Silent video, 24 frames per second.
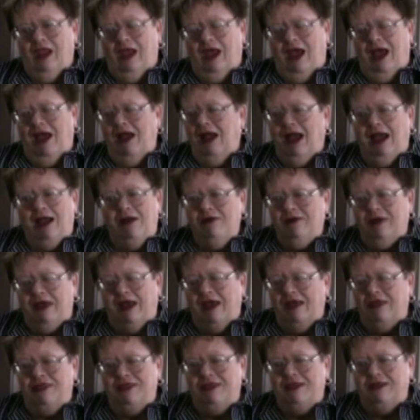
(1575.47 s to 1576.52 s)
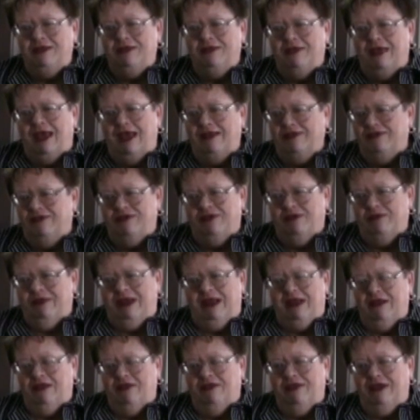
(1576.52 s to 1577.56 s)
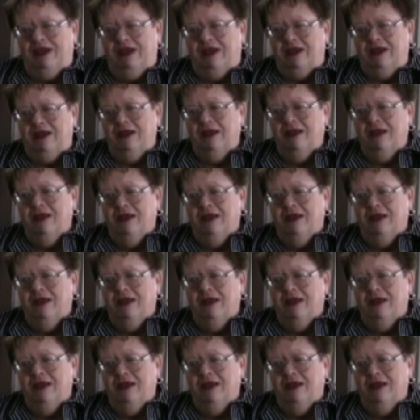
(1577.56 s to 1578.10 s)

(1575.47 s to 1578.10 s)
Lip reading: I think that's the main thing.